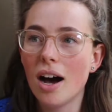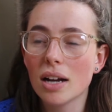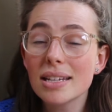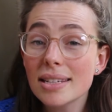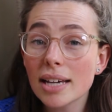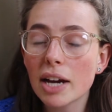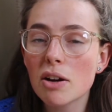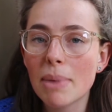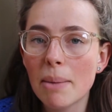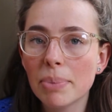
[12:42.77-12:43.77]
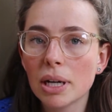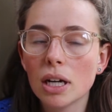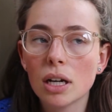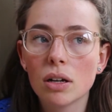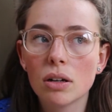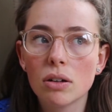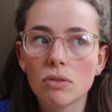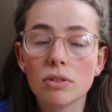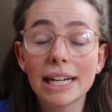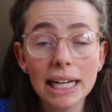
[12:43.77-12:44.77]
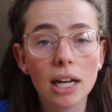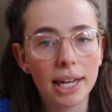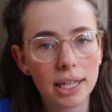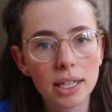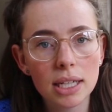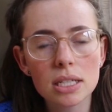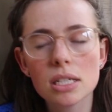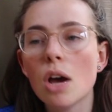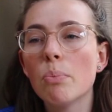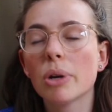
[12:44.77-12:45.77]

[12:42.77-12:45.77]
Honestly, I remember really liking it,